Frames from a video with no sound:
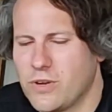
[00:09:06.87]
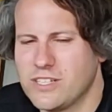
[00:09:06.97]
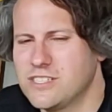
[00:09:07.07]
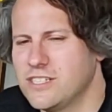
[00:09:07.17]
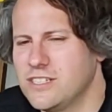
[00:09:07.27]
And
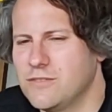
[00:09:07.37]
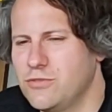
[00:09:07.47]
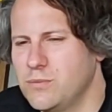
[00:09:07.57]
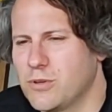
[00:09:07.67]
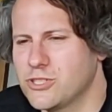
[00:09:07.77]
when you see
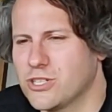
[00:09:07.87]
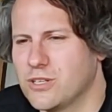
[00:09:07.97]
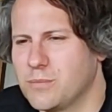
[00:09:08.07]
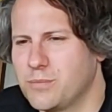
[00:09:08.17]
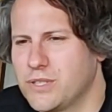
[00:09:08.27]
a football
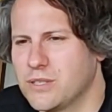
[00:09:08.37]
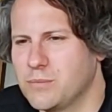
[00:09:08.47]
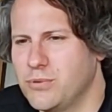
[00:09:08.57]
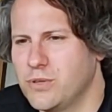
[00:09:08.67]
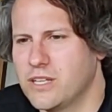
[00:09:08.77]
shirt
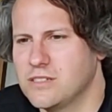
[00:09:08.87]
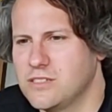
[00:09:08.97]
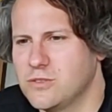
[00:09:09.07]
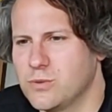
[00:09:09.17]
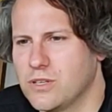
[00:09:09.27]
being put
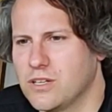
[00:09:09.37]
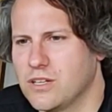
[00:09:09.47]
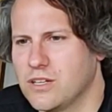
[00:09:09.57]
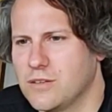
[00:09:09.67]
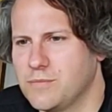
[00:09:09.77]
into
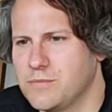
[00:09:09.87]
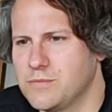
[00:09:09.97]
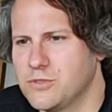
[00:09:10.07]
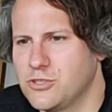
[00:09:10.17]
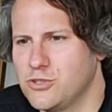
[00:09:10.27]
a
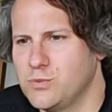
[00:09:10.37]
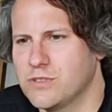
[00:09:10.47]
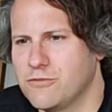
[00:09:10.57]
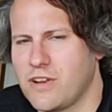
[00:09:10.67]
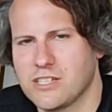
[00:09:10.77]

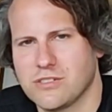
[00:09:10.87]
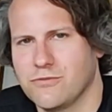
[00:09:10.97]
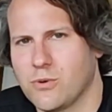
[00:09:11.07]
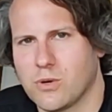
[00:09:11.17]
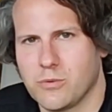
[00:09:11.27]
super
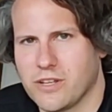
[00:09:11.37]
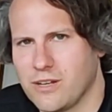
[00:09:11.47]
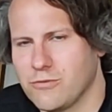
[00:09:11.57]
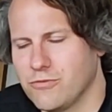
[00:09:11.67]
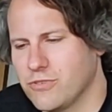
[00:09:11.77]
fashion
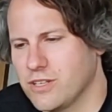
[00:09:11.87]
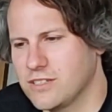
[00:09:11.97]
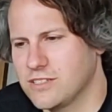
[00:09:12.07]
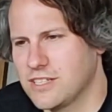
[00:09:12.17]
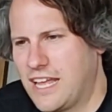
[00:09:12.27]
forward
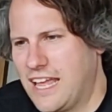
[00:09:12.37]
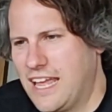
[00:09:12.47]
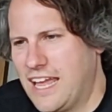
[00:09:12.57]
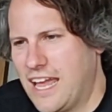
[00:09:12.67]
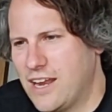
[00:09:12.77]
outfit,
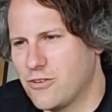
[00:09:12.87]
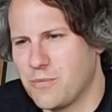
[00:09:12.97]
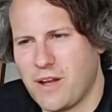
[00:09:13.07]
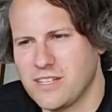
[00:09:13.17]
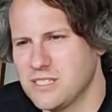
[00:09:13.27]
it
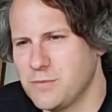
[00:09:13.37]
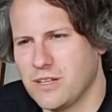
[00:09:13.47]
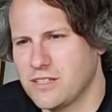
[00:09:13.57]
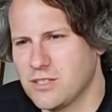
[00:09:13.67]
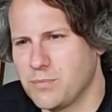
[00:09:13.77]
reminds
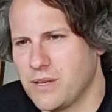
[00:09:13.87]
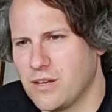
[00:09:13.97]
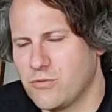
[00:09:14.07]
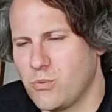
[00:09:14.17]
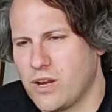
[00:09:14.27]
me a little
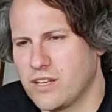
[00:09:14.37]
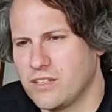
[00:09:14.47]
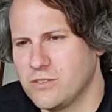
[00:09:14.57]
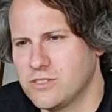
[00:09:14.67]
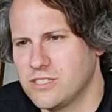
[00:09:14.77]
bit of
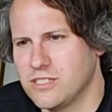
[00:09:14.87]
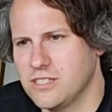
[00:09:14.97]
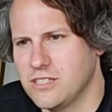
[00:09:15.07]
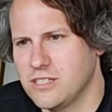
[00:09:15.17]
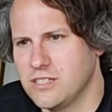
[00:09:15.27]
when you
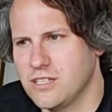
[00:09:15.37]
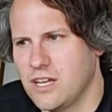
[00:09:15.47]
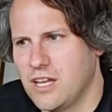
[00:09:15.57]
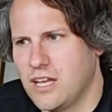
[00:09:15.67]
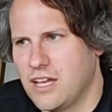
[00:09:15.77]

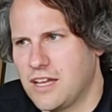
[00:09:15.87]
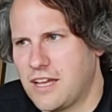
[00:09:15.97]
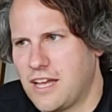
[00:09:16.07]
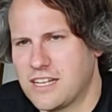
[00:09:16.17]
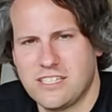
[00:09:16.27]
see
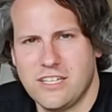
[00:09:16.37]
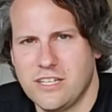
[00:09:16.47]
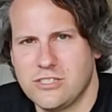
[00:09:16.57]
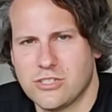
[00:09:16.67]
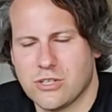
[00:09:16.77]
a
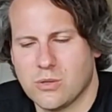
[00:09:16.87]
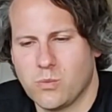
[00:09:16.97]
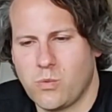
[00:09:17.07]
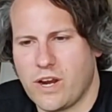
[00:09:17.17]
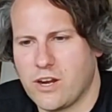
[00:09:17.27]

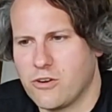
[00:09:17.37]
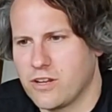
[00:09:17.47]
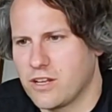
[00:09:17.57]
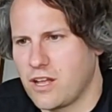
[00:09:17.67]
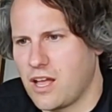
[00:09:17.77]
teenager
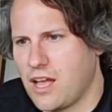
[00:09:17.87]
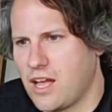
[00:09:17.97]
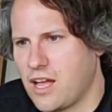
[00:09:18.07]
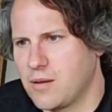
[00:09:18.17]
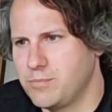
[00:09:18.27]
wearing
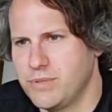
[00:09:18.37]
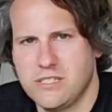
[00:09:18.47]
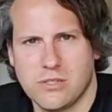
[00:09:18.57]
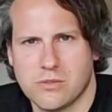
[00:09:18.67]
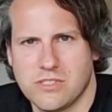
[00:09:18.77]
a
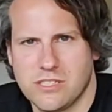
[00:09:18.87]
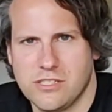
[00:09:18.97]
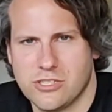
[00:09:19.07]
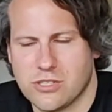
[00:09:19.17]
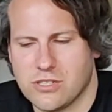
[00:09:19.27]
Beatles
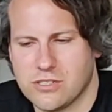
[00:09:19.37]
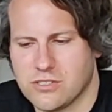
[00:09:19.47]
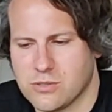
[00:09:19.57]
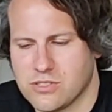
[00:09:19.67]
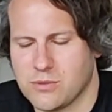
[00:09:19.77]
t shirt
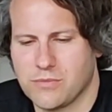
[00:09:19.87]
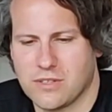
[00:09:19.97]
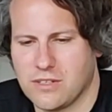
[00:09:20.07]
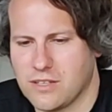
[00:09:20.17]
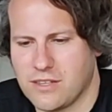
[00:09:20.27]
or
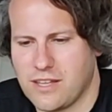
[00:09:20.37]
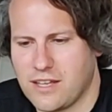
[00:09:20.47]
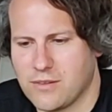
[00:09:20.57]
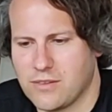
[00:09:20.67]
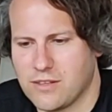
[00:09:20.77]
something like
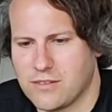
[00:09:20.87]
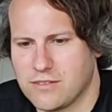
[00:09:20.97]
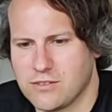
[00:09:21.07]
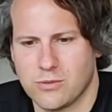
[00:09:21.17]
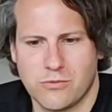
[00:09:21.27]
that, that
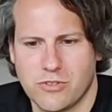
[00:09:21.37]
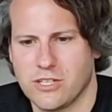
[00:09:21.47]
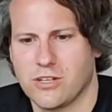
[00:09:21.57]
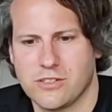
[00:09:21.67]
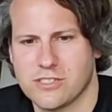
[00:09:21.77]
they don't
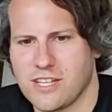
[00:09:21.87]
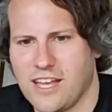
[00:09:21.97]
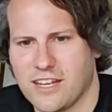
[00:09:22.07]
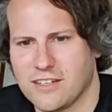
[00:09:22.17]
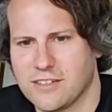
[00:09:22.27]
really
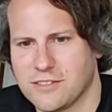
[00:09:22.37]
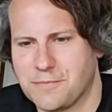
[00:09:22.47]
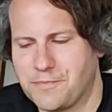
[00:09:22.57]
understand.